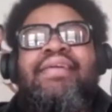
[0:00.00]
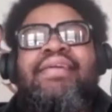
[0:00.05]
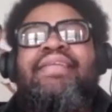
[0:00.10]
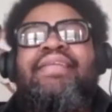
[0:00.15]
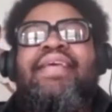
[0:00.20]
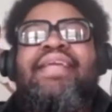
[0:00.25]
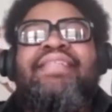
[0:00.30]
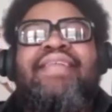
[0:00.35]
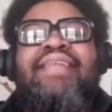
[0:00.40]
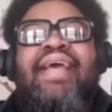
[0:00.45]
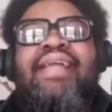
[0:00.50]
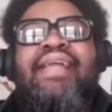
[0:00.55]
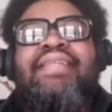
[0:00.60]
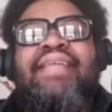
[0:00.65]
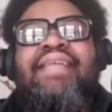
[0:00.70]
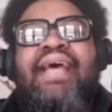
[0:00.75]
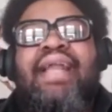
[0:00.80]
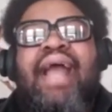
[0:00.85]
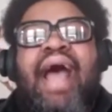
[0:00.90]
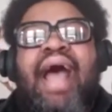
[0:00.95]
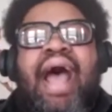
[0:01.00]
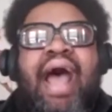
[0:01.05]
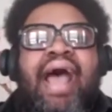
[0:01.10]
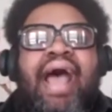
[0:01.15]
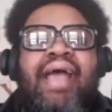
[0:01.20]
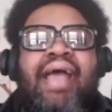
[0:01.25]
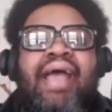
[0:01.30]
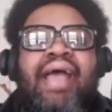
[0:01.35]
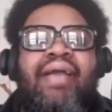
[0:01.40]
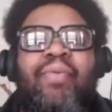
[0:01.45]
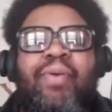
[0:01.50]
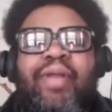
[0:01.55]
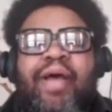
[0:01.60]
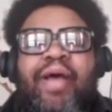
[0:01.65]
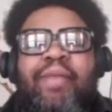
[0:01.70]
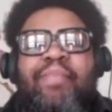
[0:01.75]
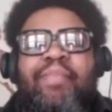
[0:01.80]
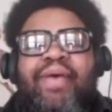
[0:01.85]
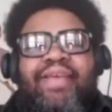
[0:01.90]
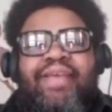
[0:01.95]
DJ Deadeye. What
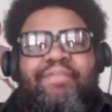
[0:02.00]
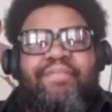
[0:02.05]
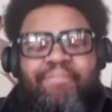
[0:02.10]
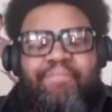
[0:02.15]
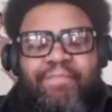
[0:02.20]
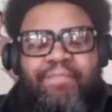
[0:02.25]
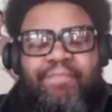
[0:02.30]
up, man?